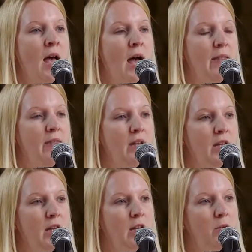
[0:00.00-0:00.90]
And
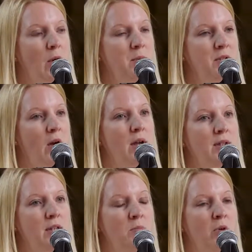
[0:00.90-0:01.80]
the website
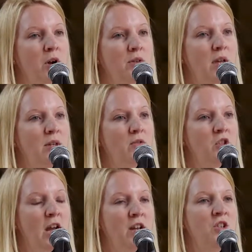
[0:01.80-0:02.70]
is in the process of
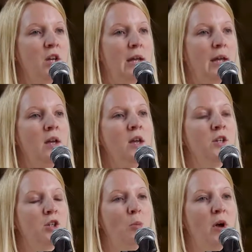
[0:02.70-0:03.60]
changing.
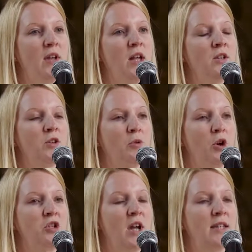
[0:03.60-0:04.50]
So by the end of the
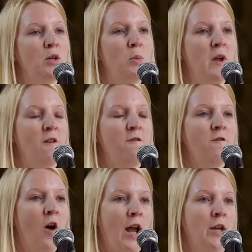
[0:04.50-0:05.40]
project, it will be a
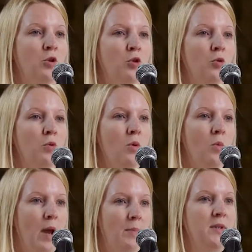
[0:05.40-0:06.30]
final
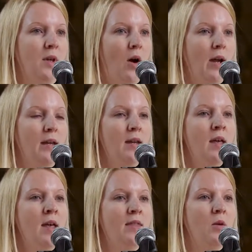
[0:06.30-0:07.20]
website
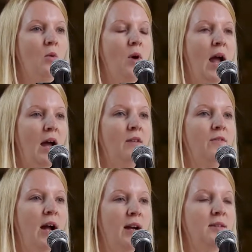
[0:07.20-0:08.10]
that will
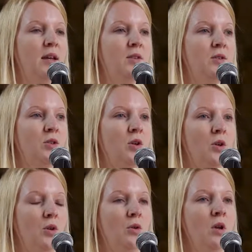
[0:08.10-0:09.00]
have access
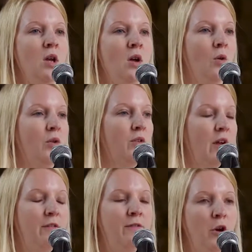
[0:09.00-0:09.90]
to all the,
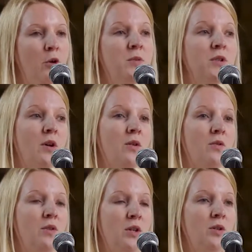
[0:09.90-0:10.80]
like, films.
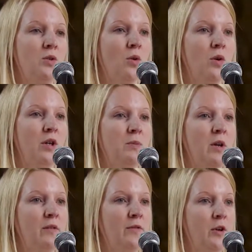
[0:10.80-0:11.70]
So this talk is
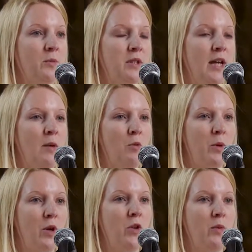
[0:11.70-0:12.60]
being filmed today and will
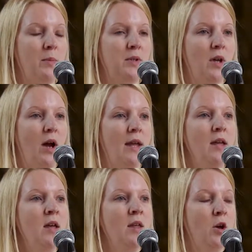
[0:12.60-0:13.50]
be on the website.
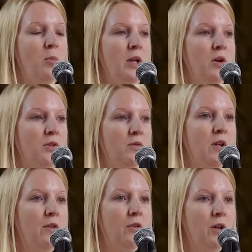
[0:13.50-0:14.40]
There'll be lots of
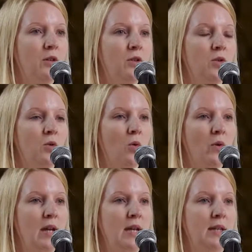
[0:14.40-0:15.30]
different
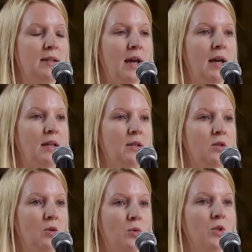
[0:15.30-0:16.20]
stories and
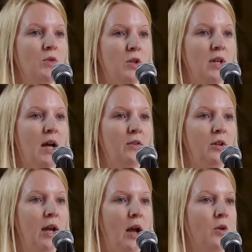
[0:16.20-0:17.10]
tools for you to have a
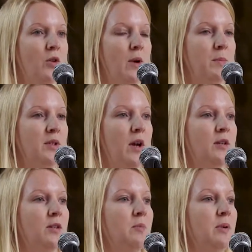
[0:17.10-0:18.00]
look at on the
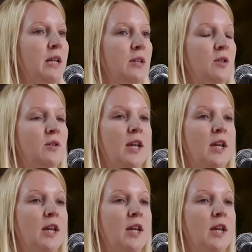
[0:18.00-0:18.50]
website. So please do